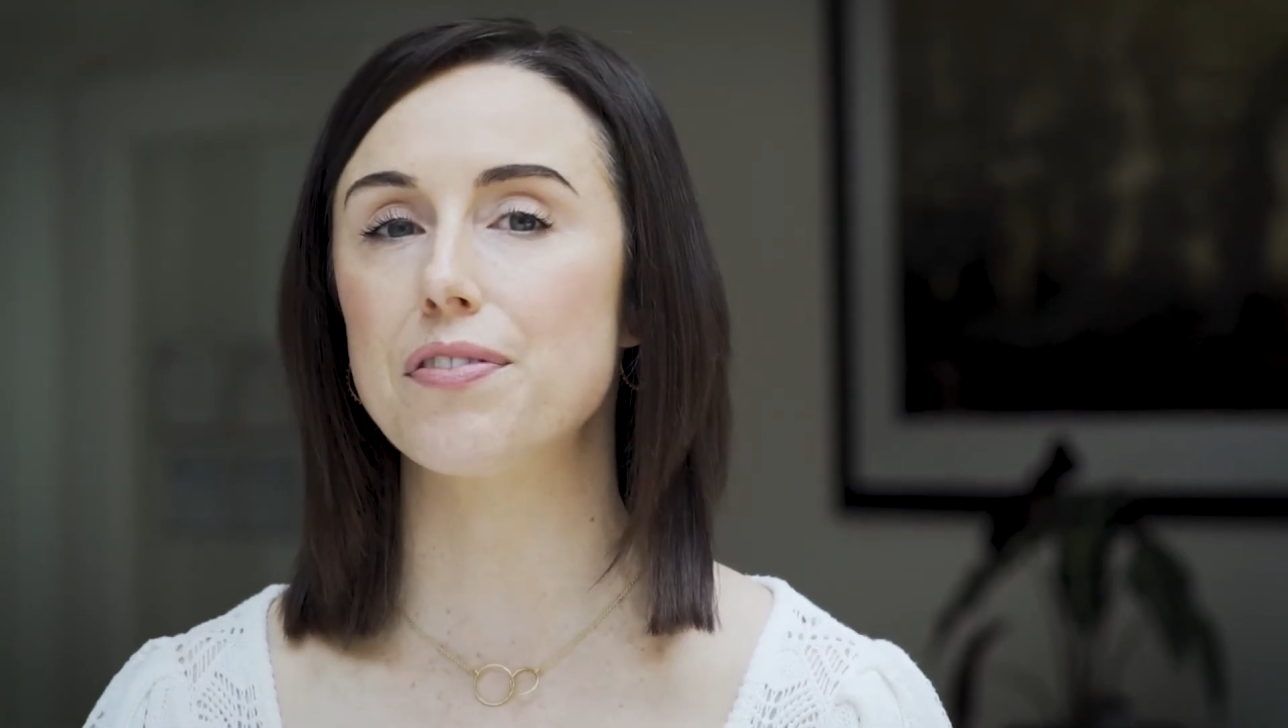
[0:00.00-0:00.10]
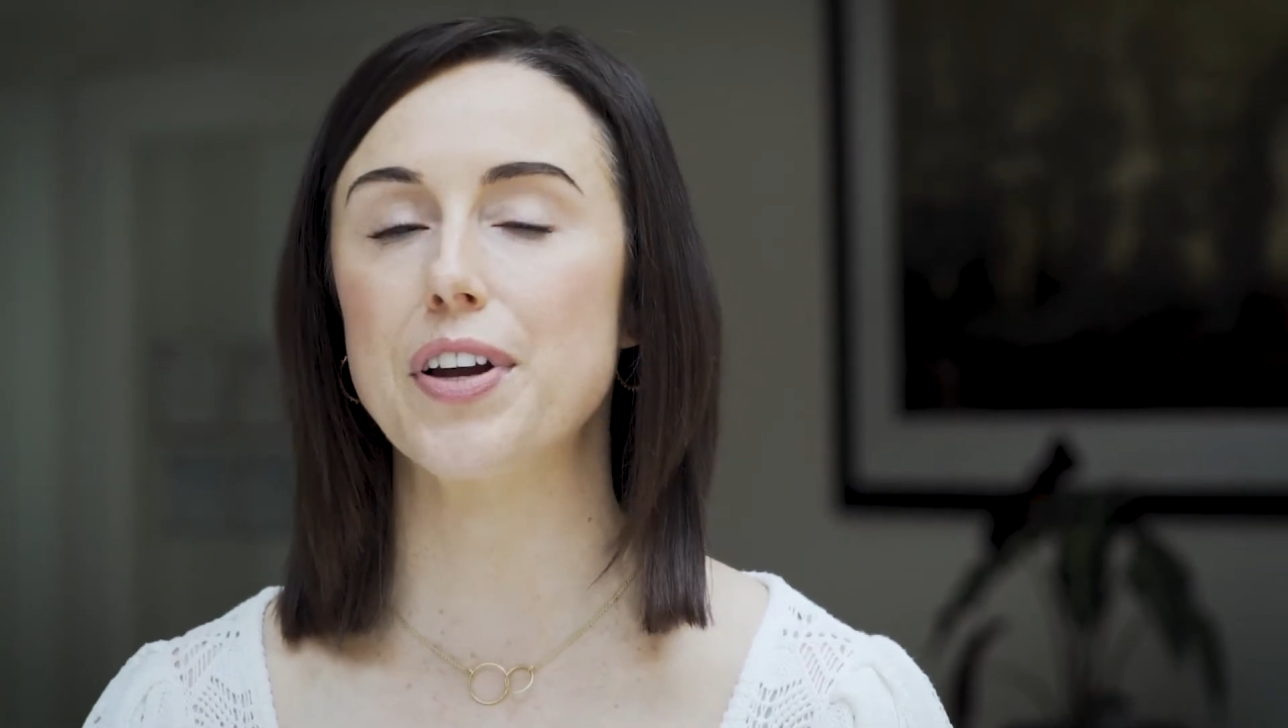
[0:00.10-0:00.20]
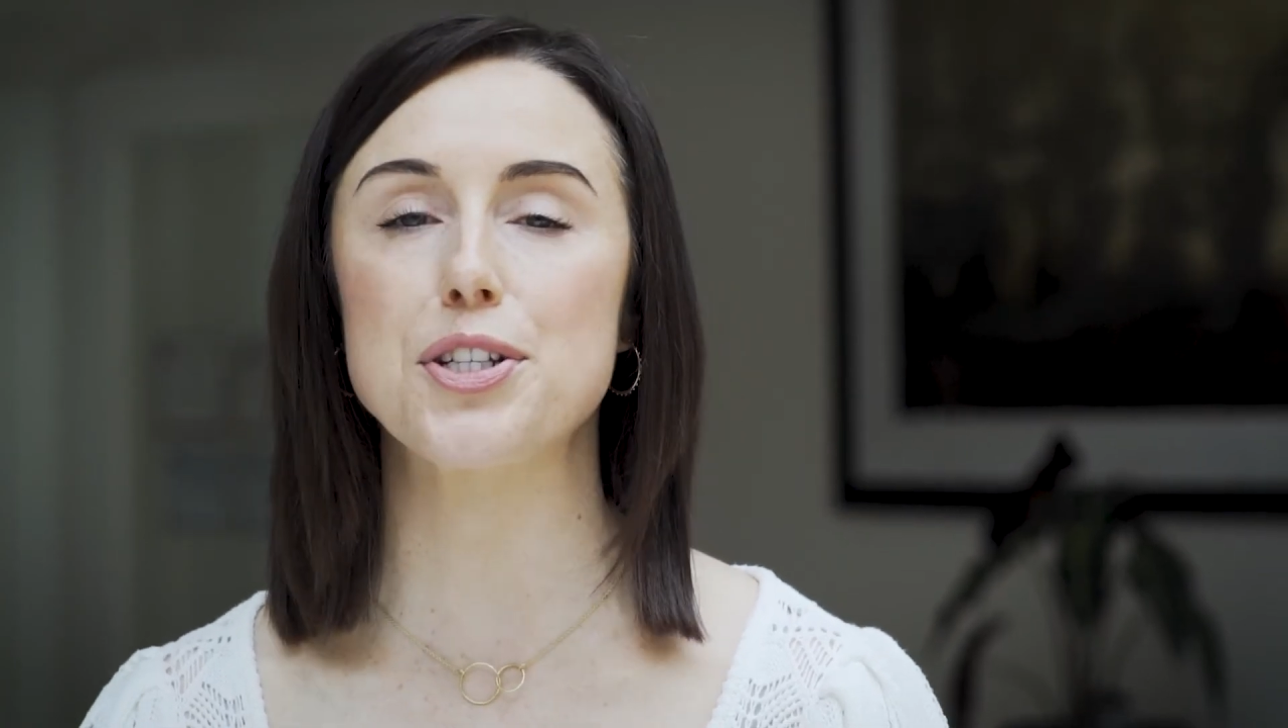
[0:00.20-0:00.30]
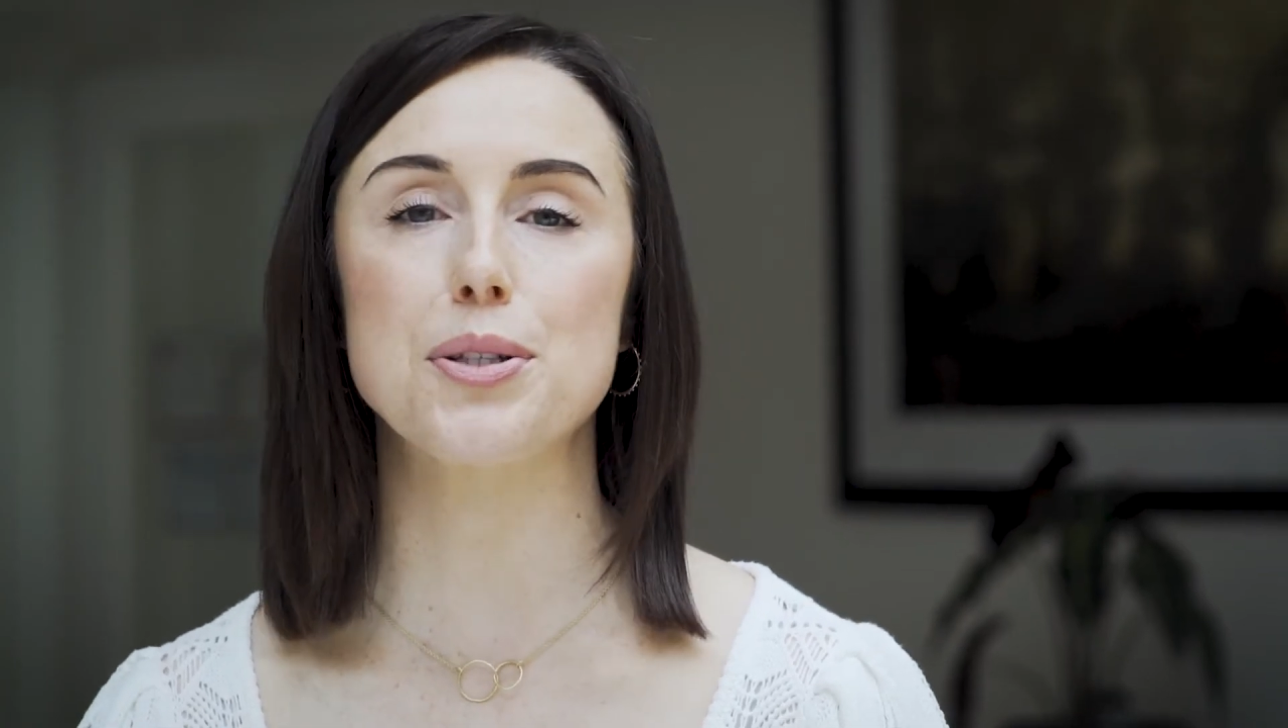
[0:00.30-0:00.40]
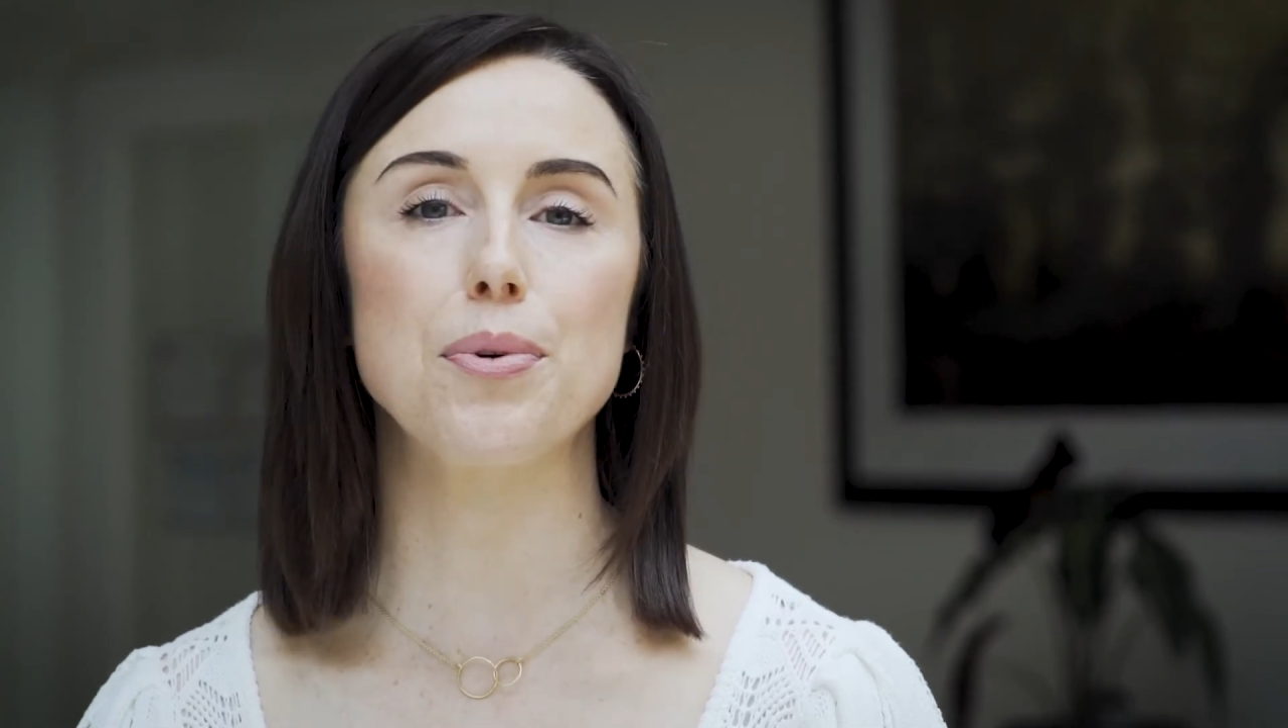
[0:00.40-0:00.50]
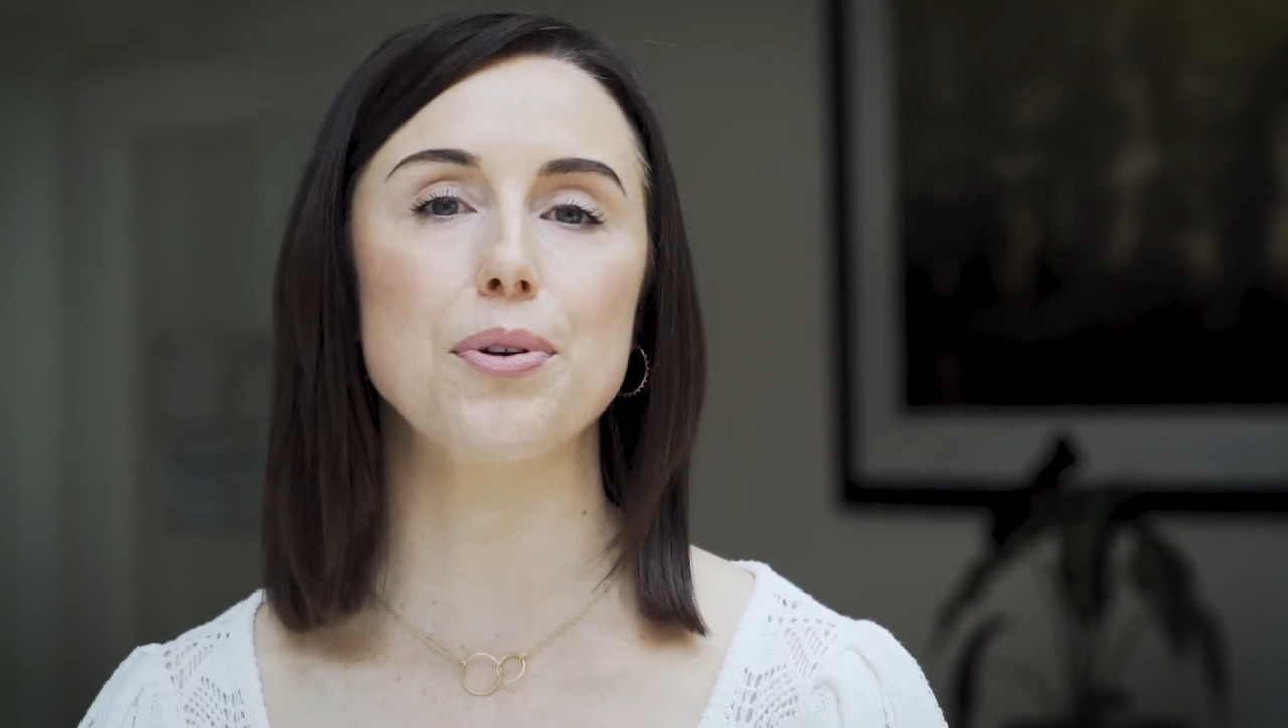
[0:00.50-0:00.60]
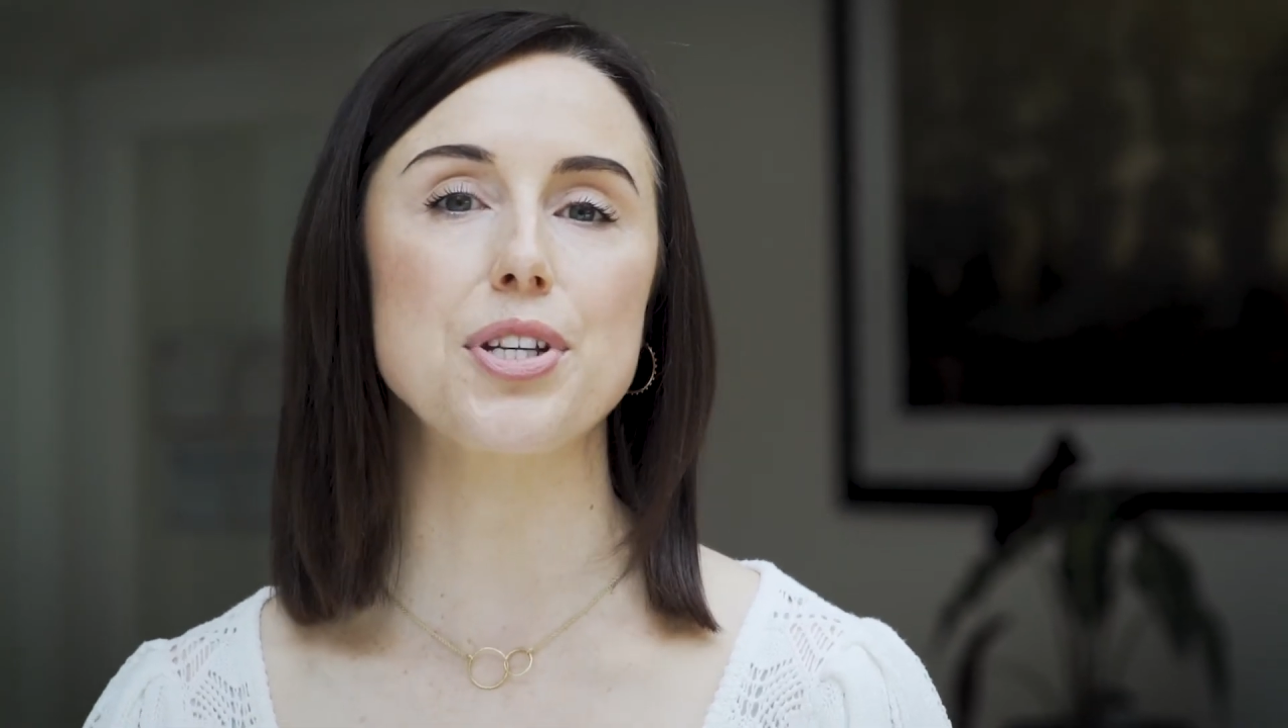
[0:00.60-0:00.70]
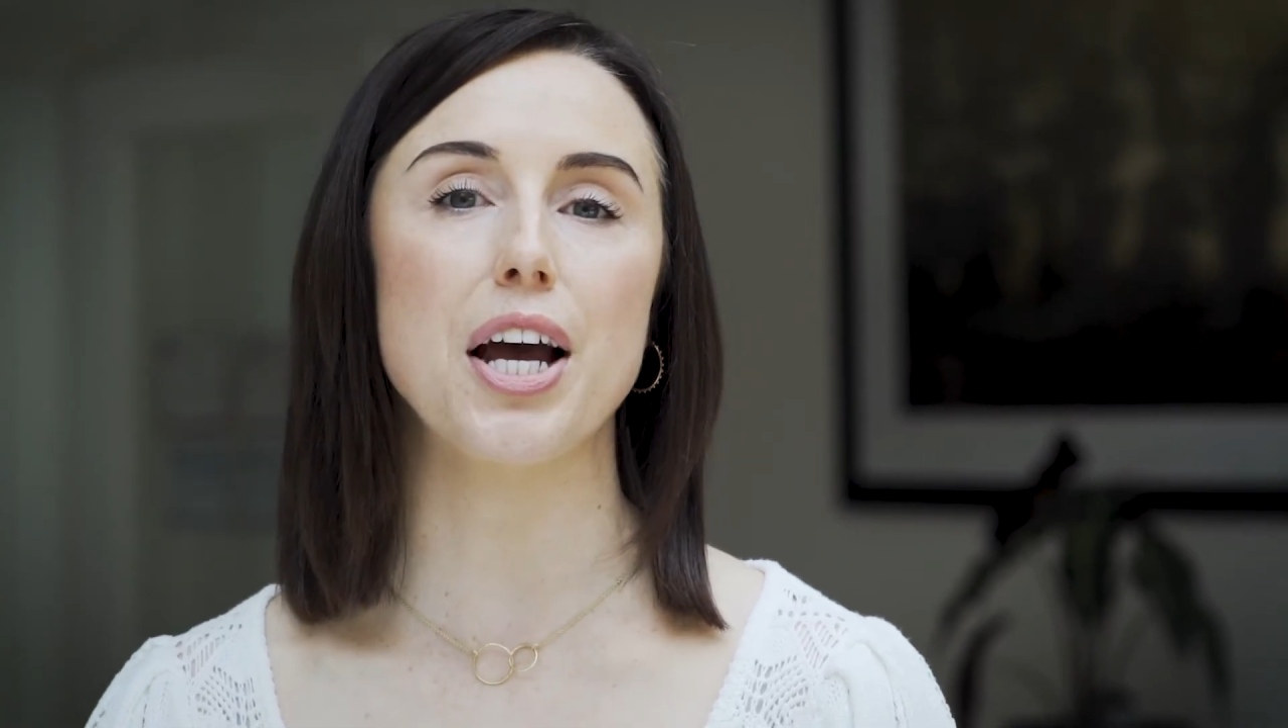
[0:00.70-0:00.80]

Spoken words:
vegetables,